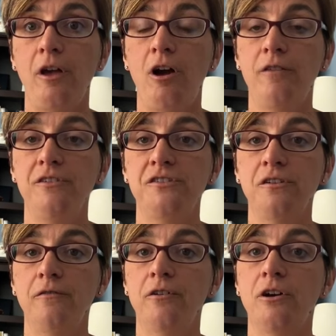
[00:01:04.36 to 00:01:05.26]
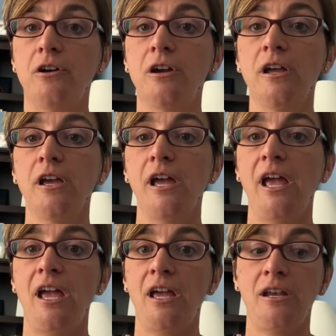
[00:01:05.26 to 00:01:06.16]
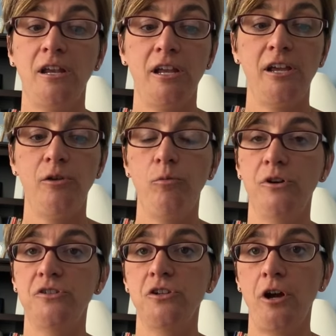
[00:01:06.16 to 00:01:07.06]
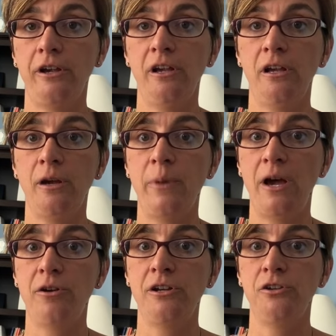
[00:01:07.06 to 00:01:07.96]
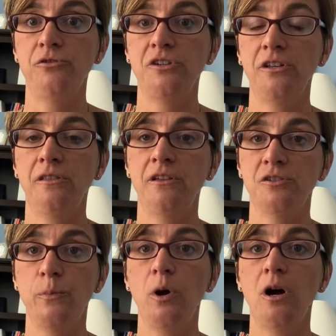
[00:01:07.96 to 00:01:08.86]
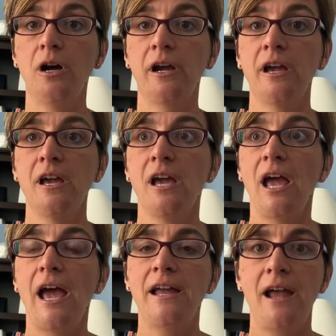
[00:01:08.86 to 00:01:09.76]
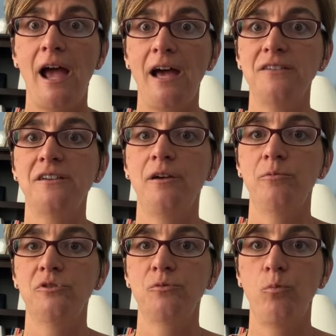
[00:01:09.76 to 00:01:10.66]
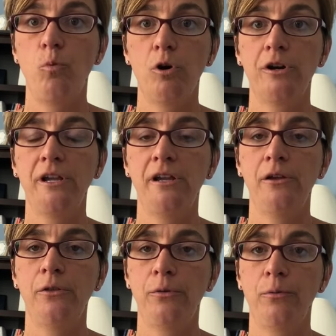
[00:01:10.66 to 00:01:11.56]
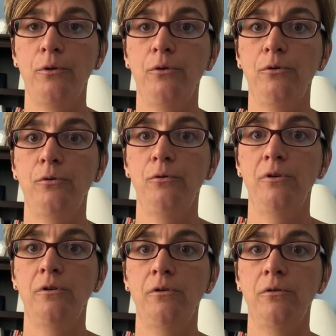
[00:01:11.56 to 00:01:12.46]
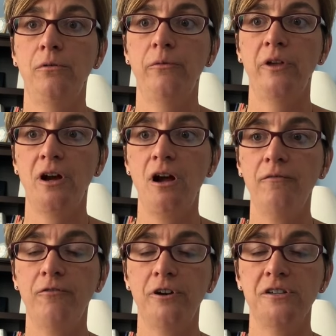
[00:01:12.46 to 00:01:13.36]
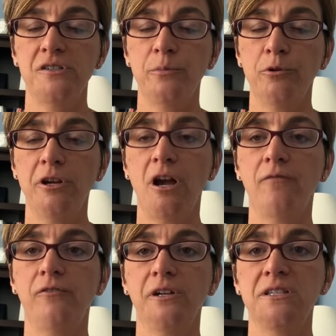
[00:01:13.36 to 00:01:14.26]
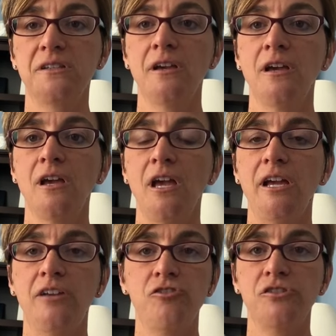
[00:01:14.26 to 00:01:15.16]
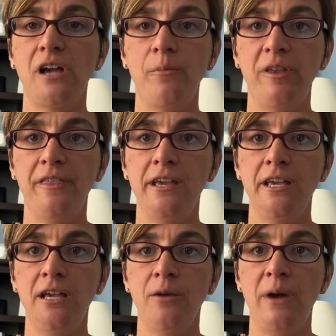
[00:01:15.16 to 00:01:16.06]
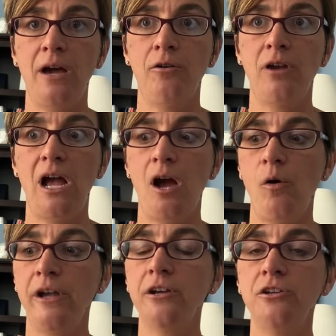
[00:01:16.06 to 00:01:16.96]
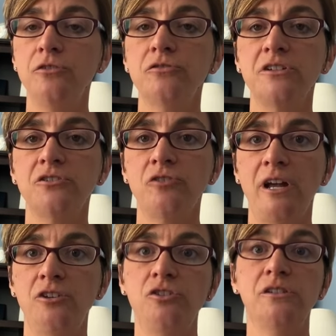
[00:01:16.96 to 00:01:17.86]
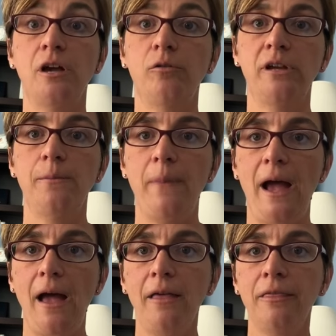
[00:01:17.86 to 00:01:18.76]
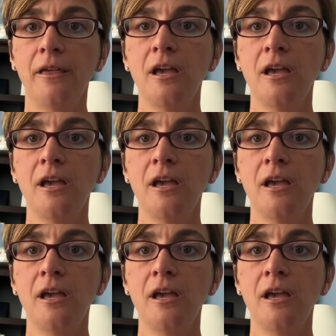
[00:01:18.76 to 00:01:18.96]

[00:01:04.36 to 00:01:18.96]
Harvey Silver, and he was talking about and using this book. And as I was working through the conference, the pre-conference, it just got me thinking about how I could use these strategies not only in math,